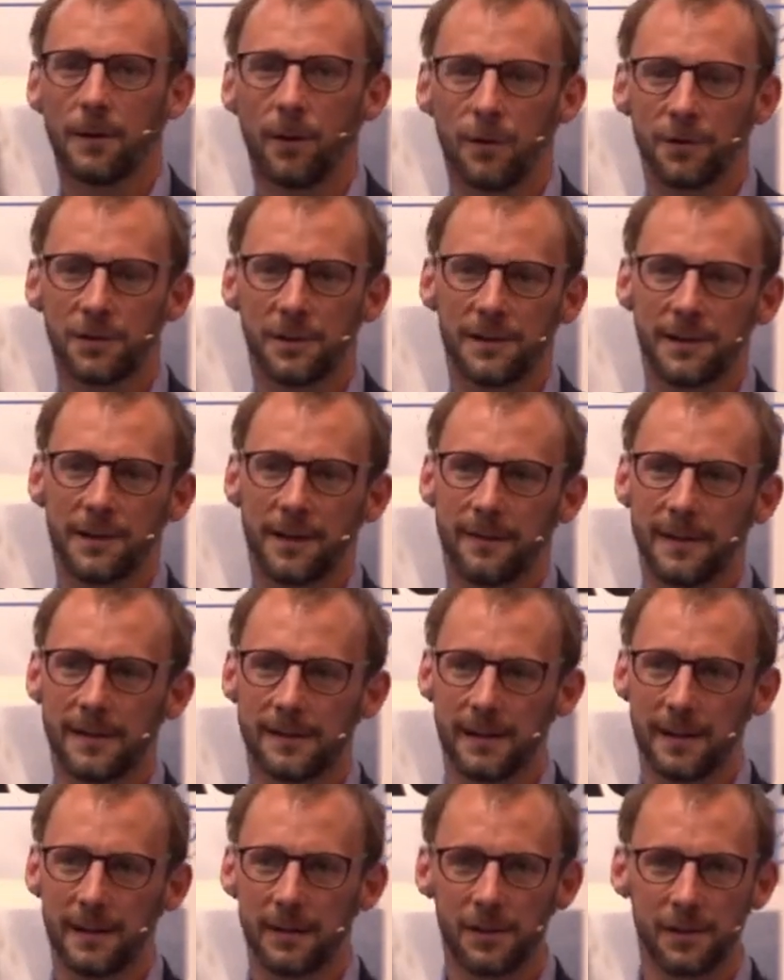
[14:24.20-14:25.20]
not just in
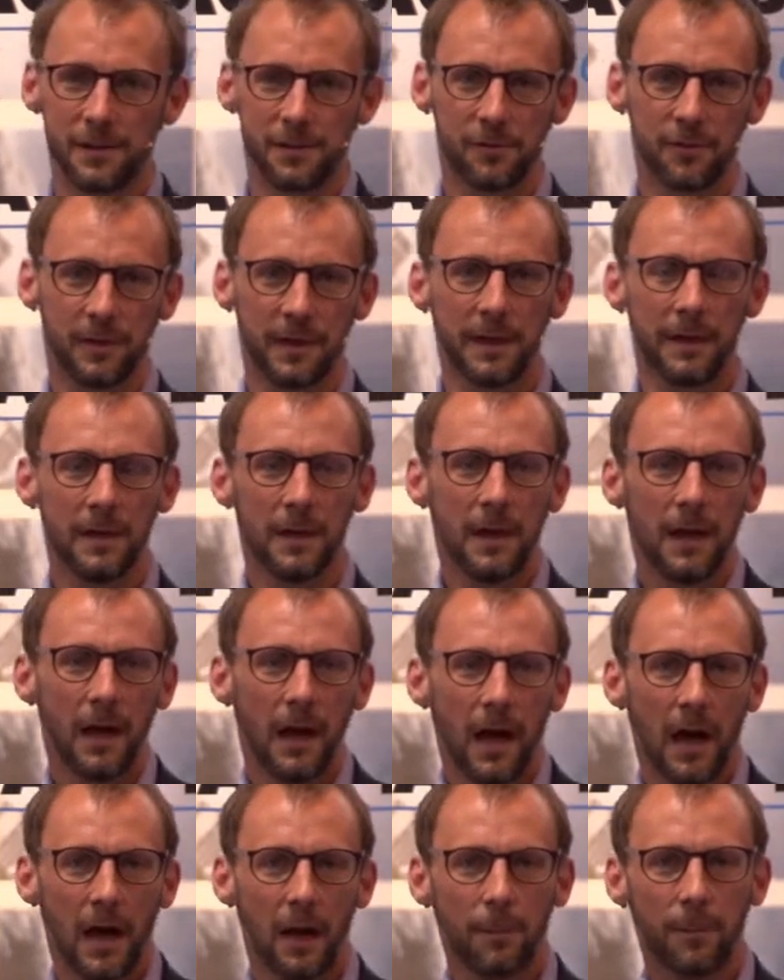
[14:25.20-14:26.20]
this industry,
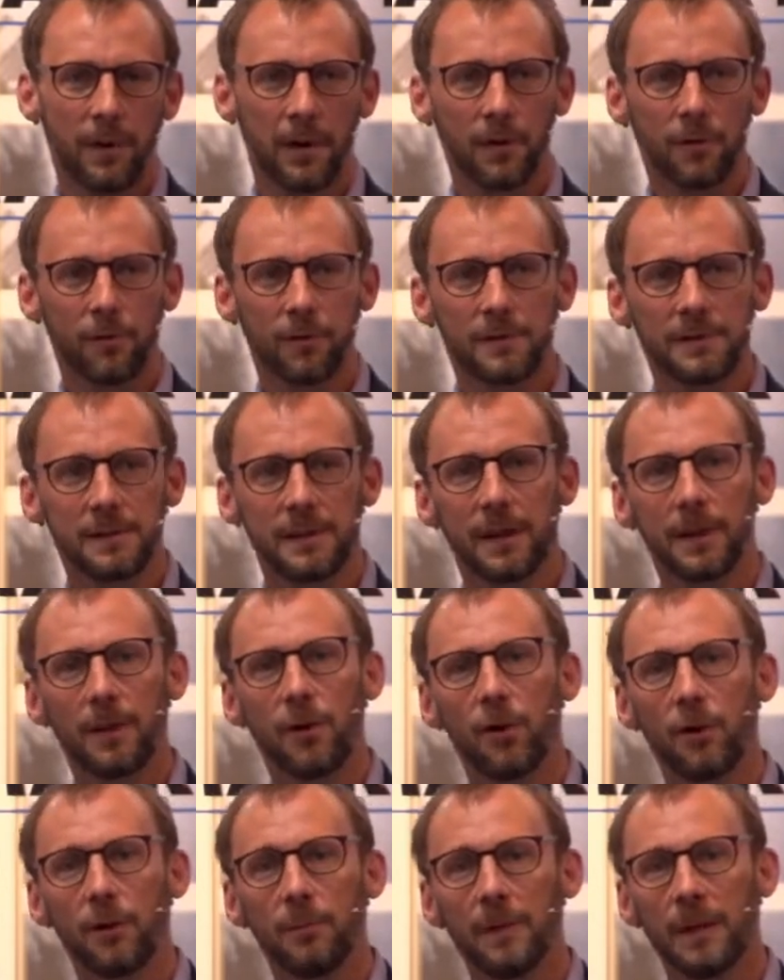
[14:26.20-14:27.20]
but across the
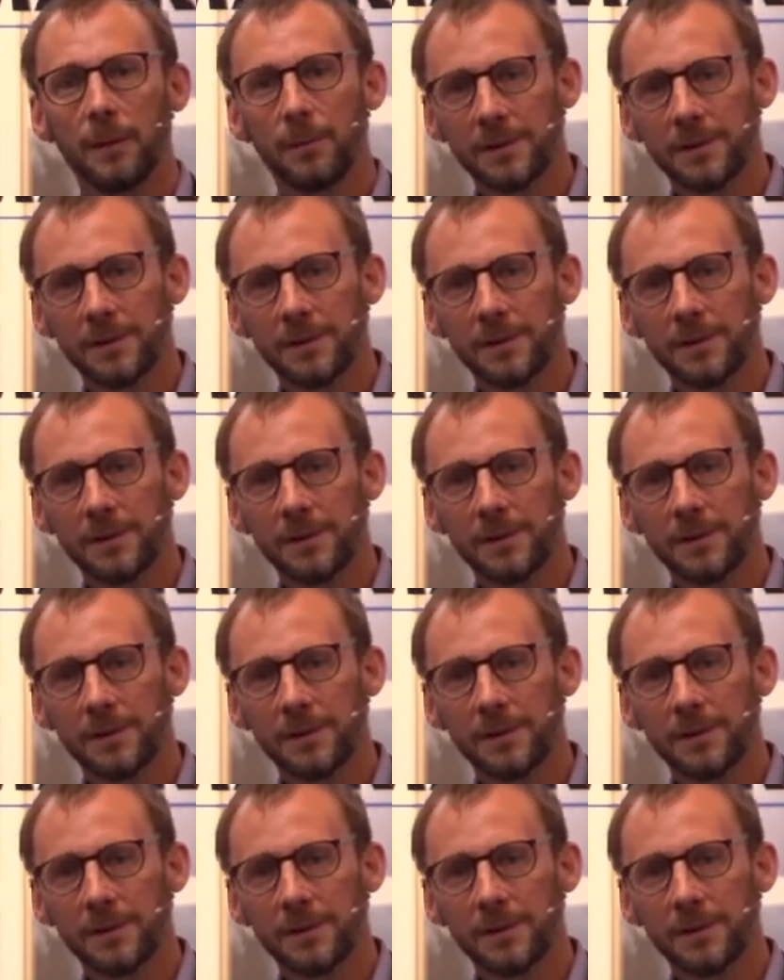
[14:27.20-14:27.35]
economy.